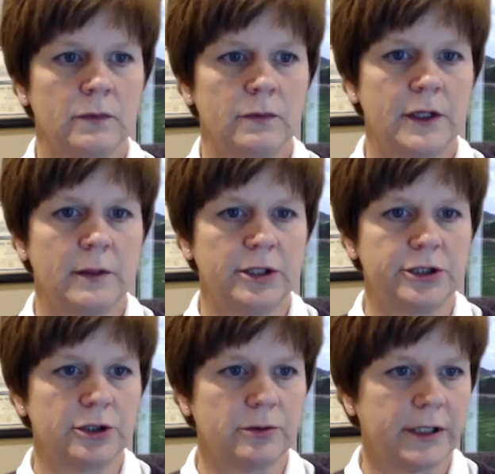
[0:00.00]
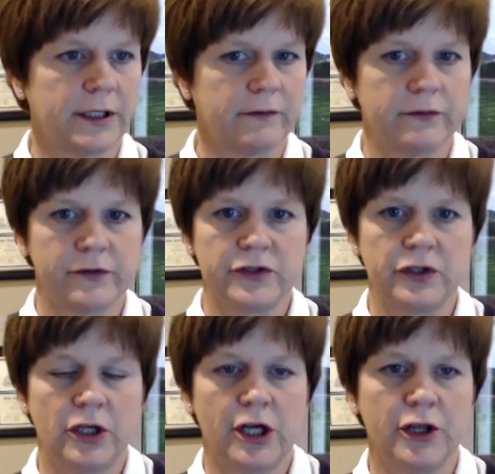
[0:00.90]
Debbie and Joan may have
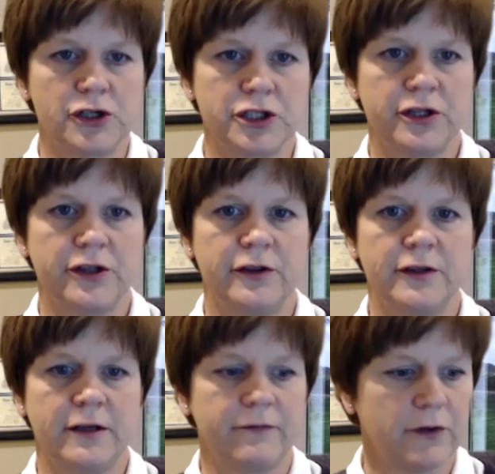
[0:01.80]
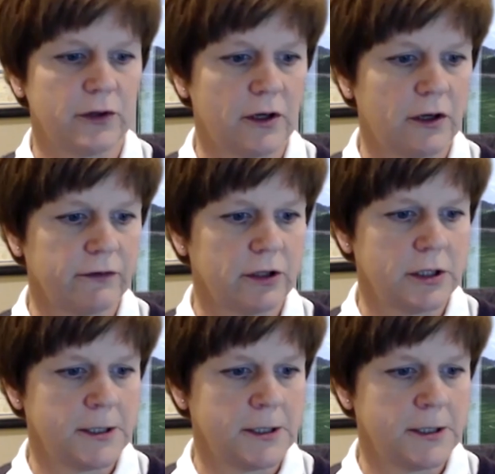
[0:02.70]
others info to offer.